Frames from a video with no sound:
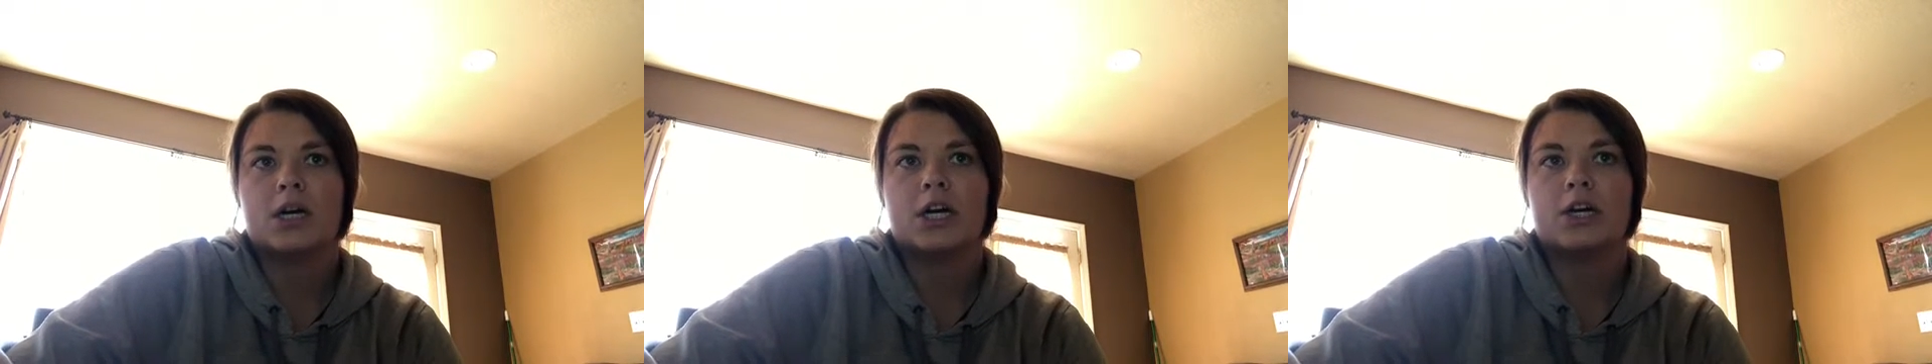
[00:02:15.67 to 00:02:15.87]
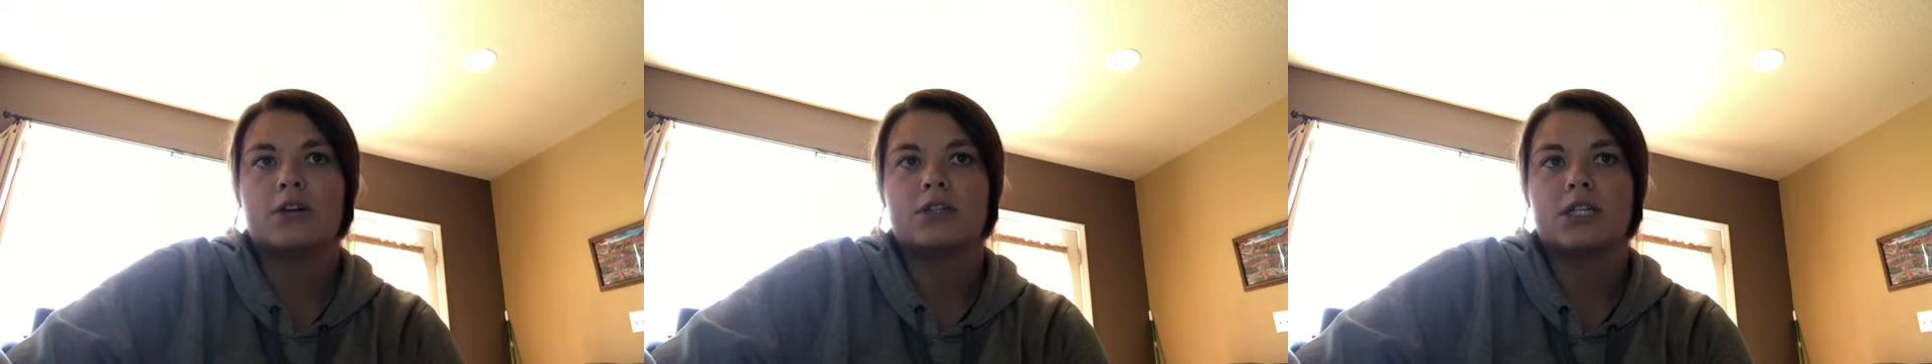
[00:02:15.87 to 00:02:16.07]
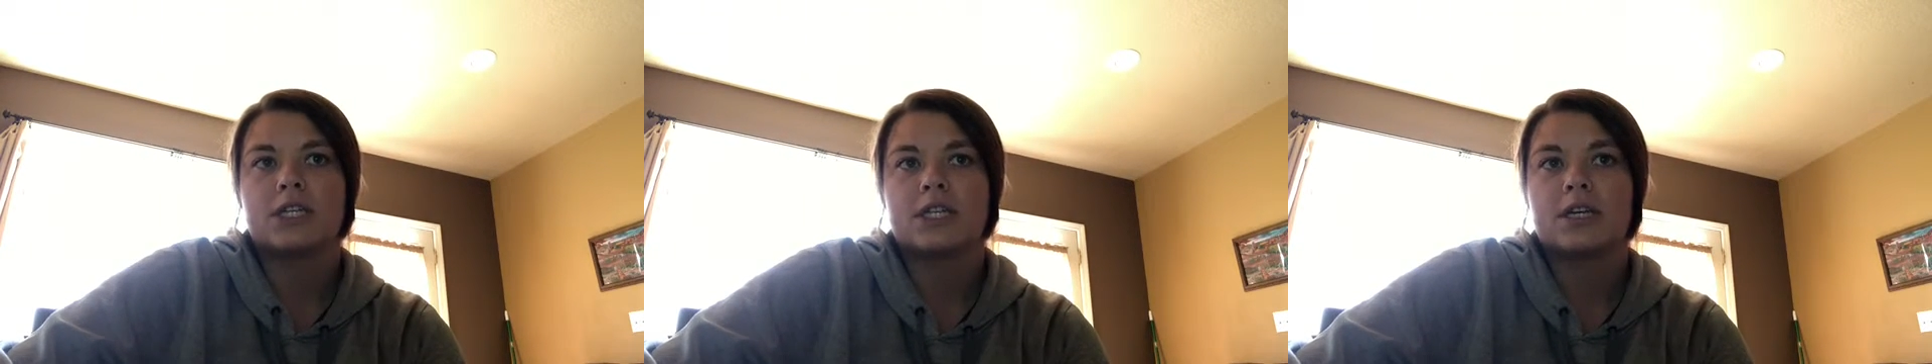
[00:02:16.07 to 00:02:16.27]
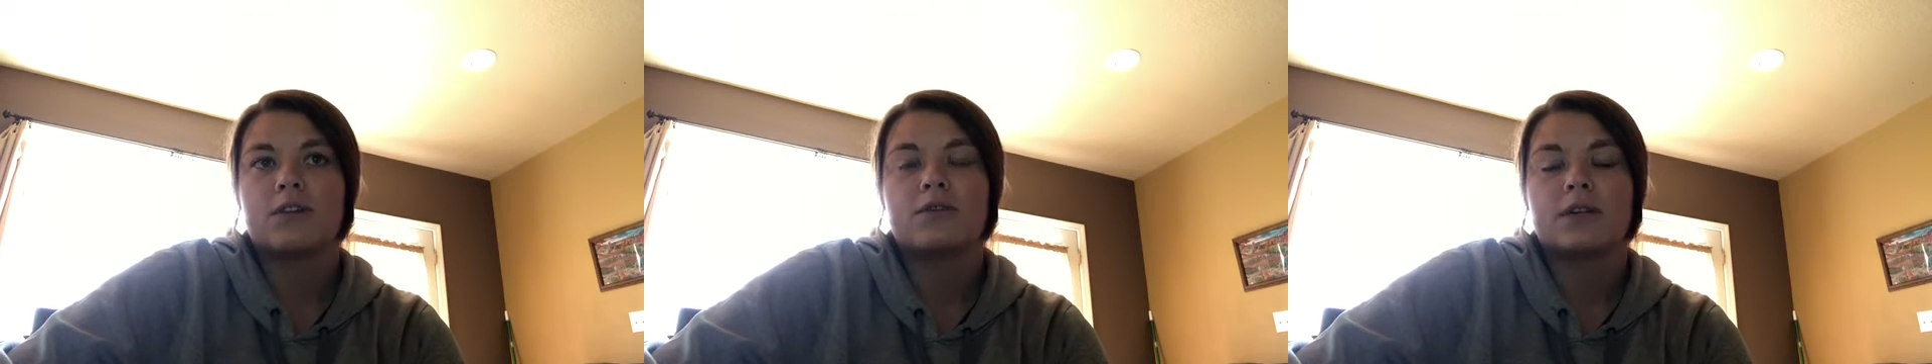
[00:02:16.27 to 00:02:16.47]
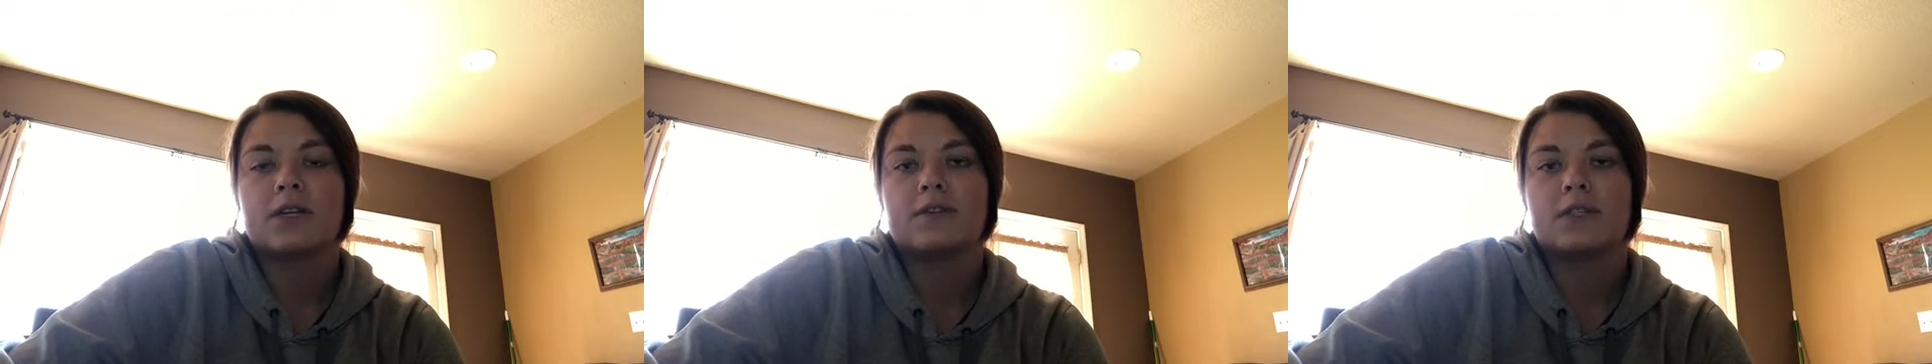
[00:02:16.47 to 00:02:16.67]
Oceanic
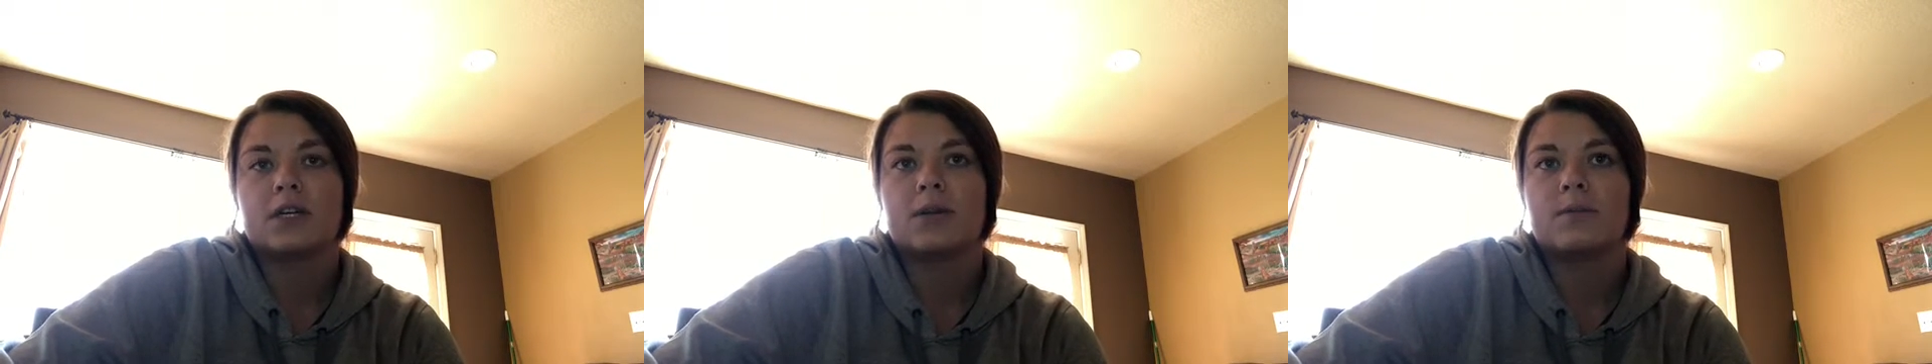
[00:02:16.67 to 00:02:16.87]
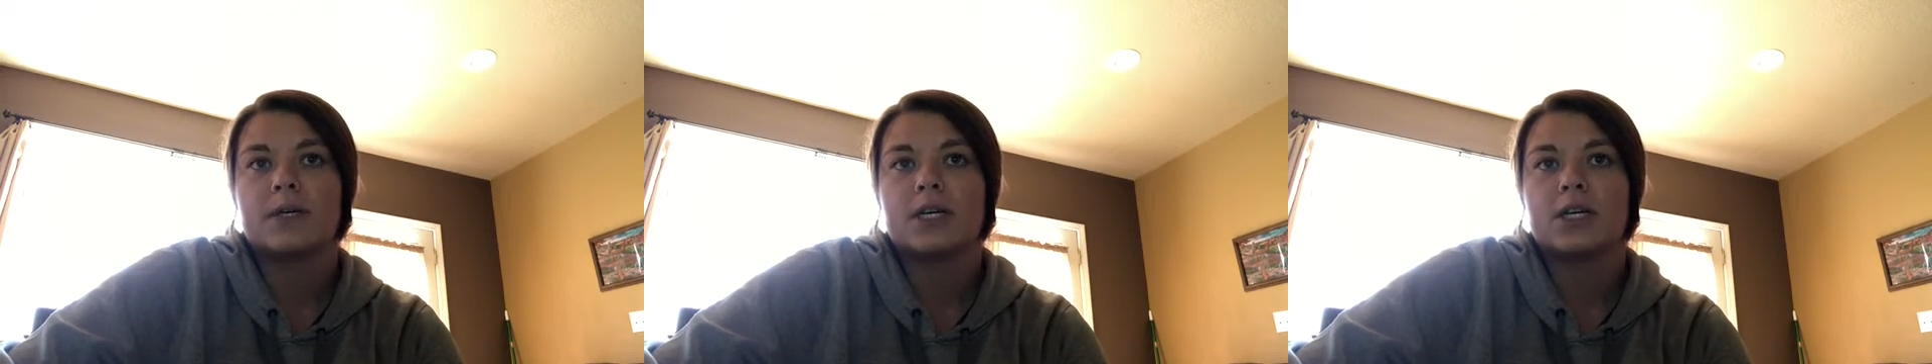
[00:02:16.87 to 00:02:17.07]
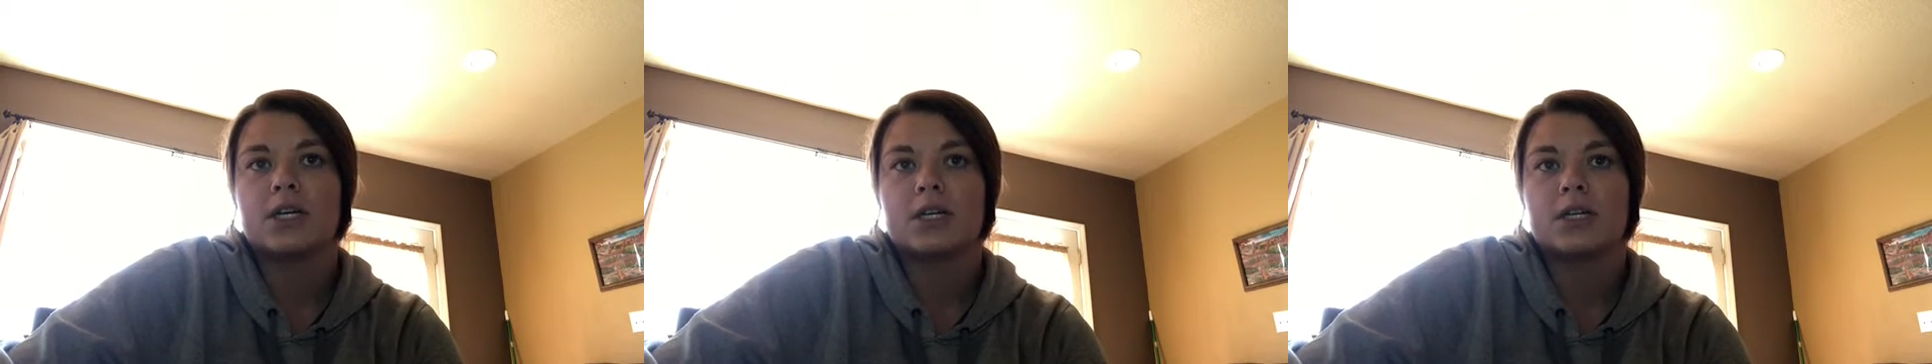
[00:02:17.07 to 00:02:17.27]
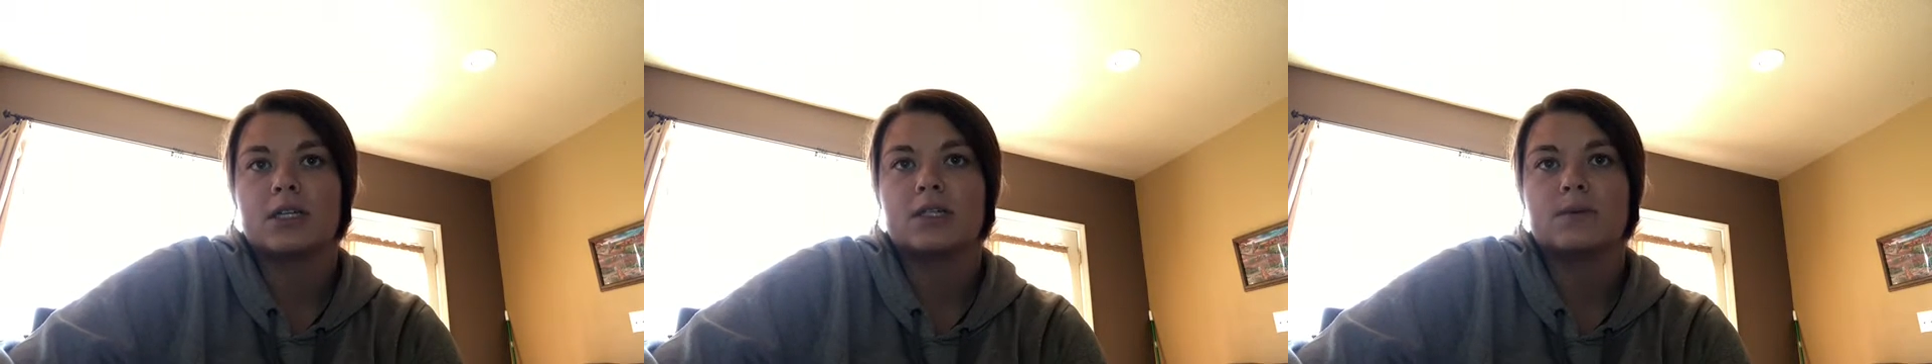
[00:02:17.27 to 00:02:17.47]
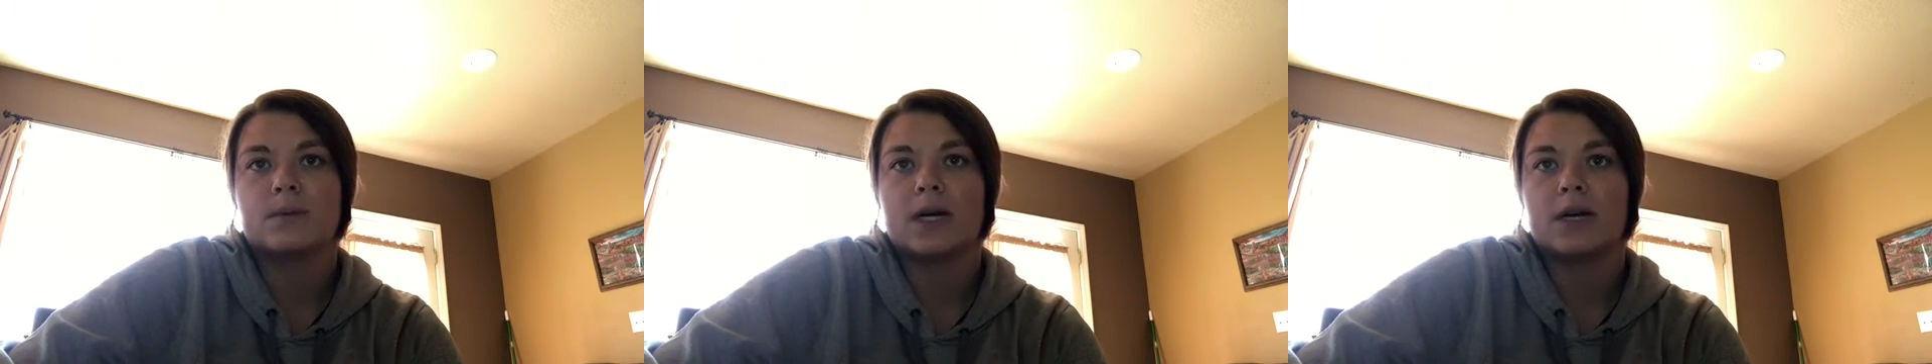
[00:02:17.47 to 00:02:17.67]
reefs are being hurt
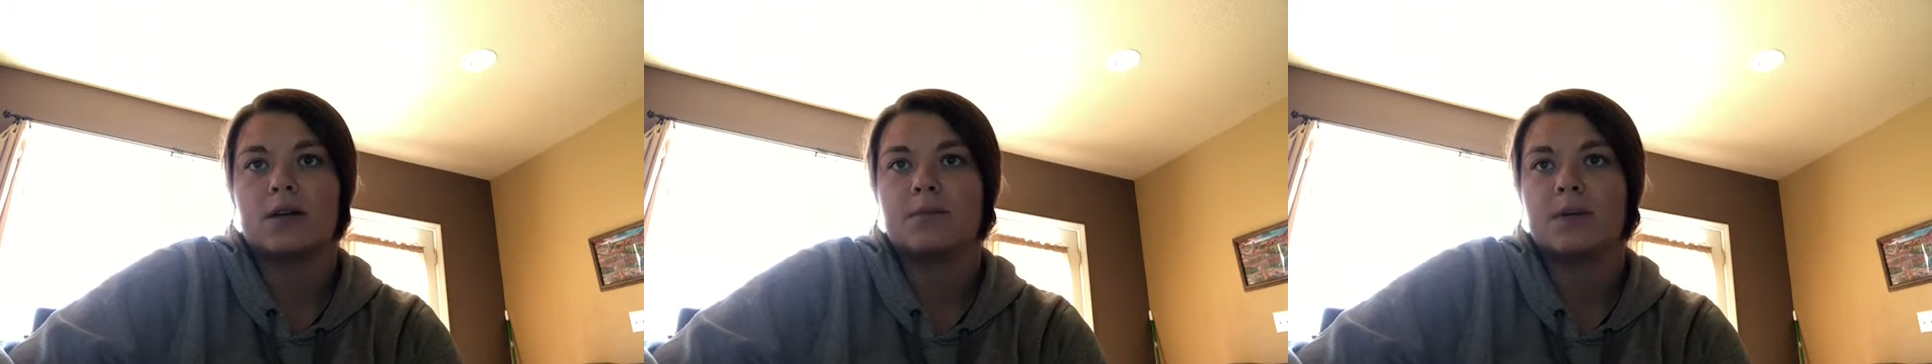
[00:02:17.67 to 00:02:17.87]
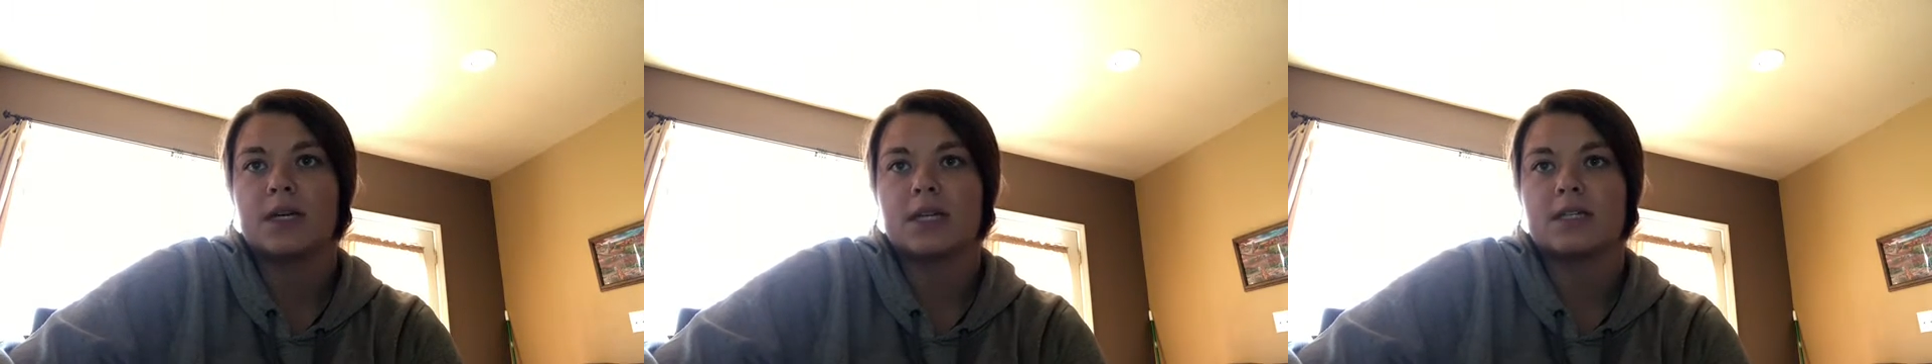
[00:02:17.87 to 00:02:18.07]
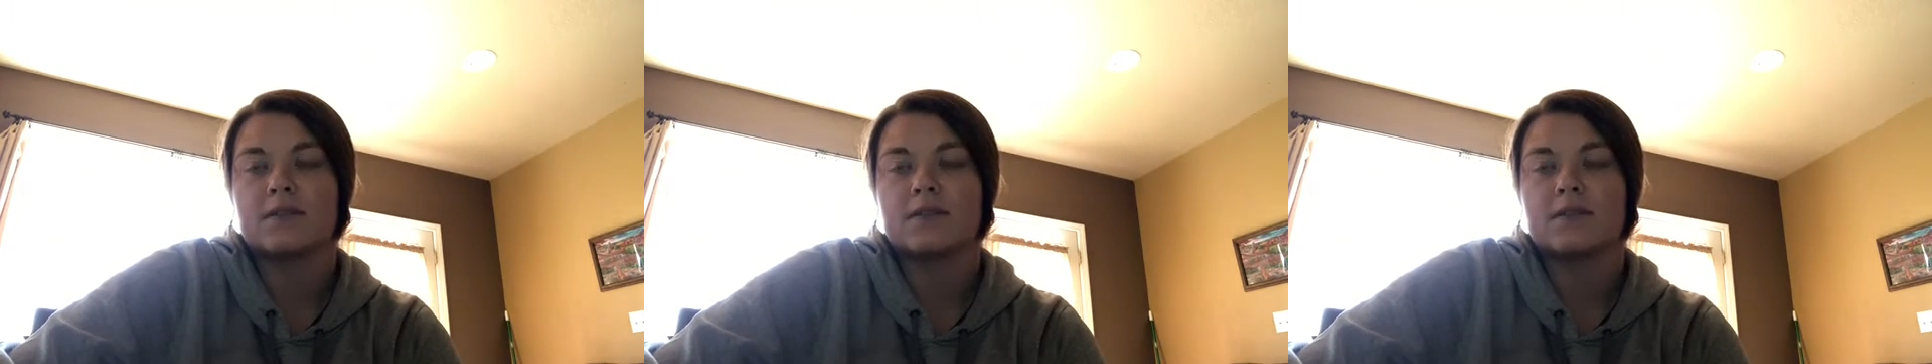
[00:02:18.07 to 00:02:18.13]
as well because